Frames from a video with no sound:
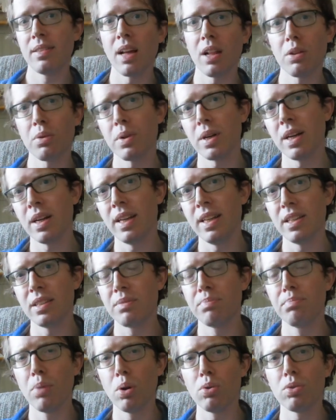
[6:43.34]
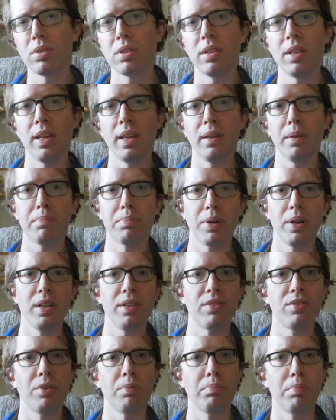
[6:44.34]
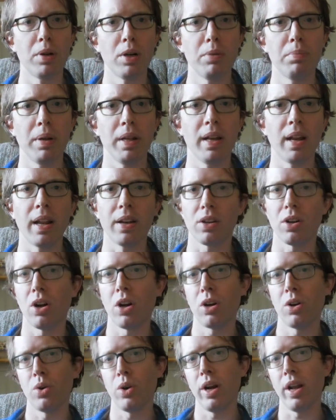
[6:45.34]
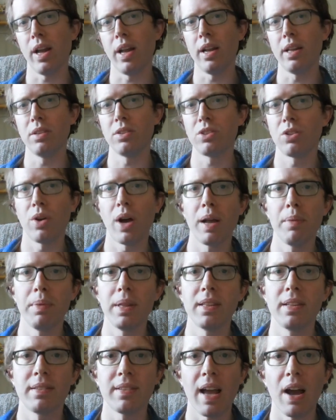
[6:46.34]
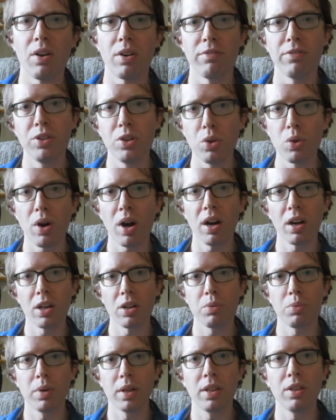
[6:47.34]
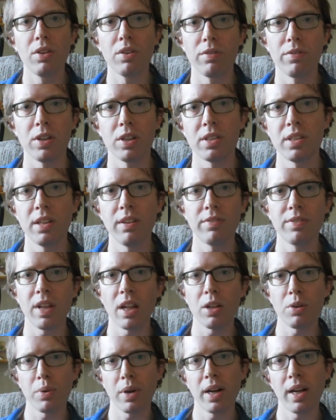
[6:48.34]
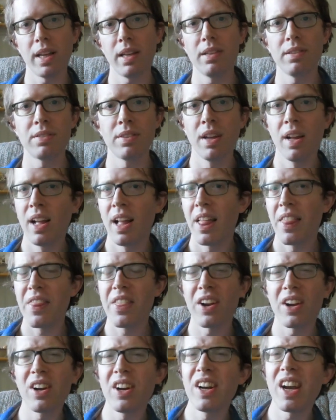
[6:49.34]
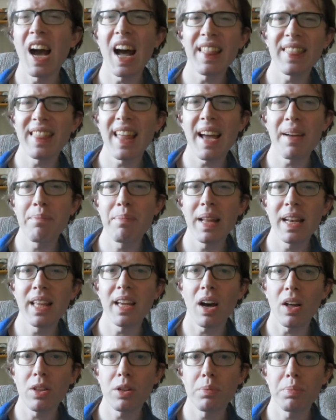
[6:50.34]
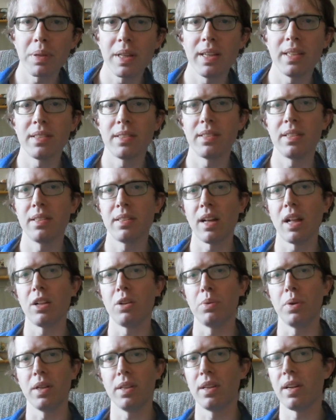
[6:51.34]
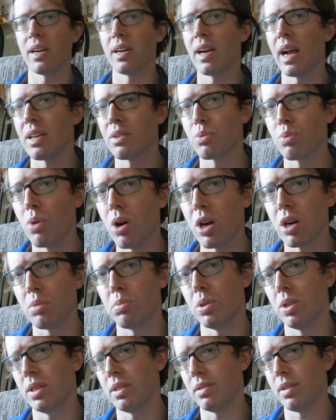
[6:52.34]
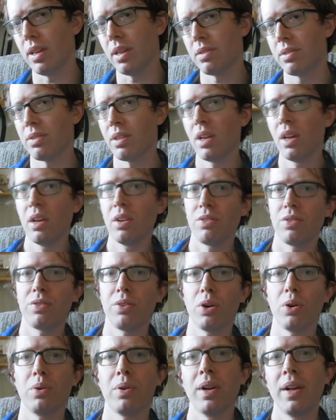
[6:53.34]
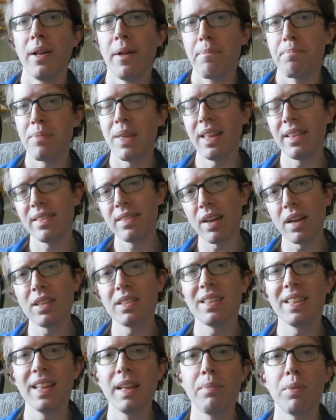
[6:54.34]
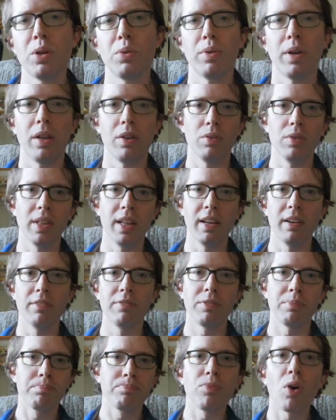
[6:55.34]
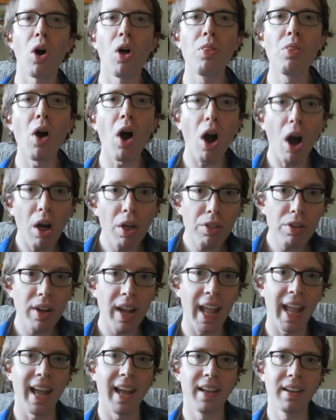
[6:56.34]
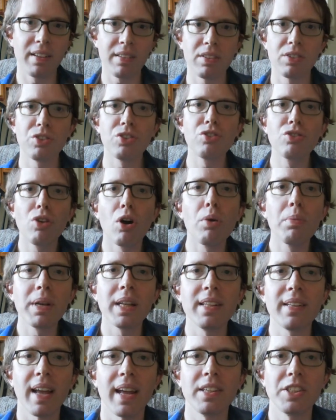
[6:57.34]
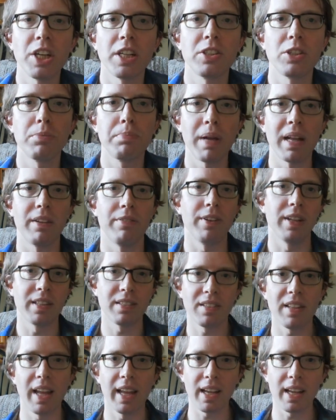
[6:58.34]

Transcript: Delaware is mostly pretty suburban and car-oriented. So I'm in the town of Newark, where the University of Delaware is. There are not that many other places in Delaware that are as walkable as this. So it does limit where you live. On the other hand, there's so many tangential benefits.